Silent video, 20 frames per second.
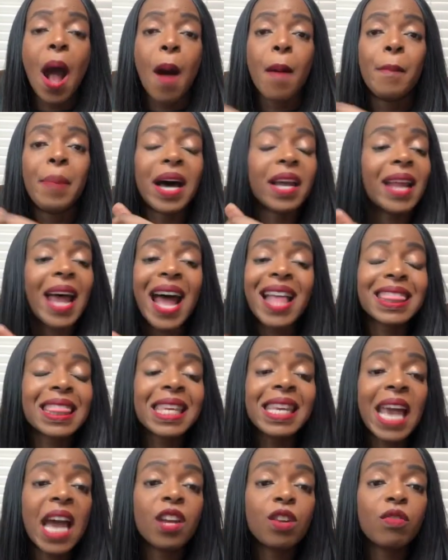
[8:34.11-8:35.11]
But at
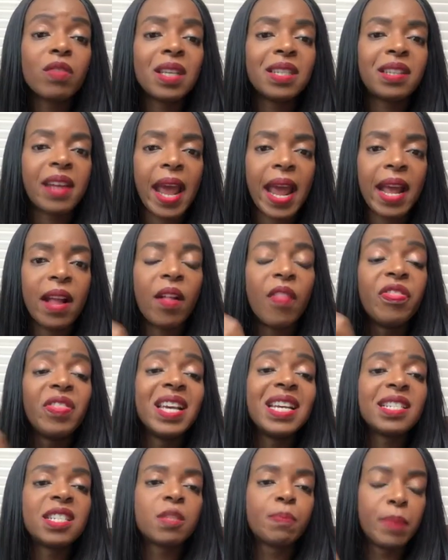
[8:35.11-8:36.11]
the end of the day,
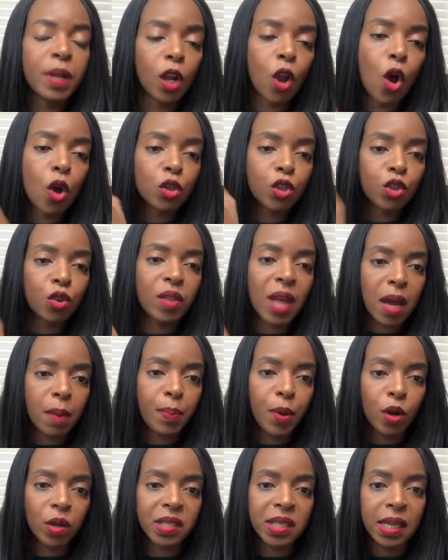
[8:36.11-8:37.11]
this belongs to that
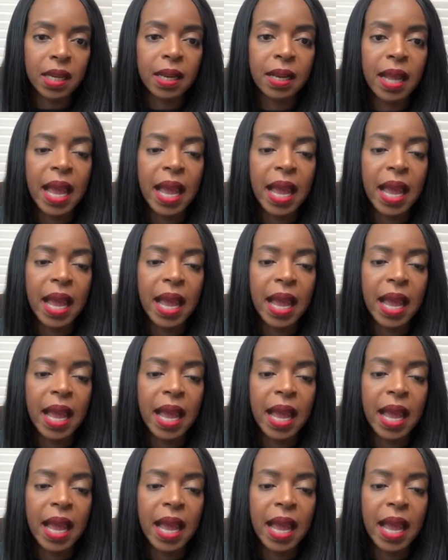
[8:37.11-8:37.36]
person.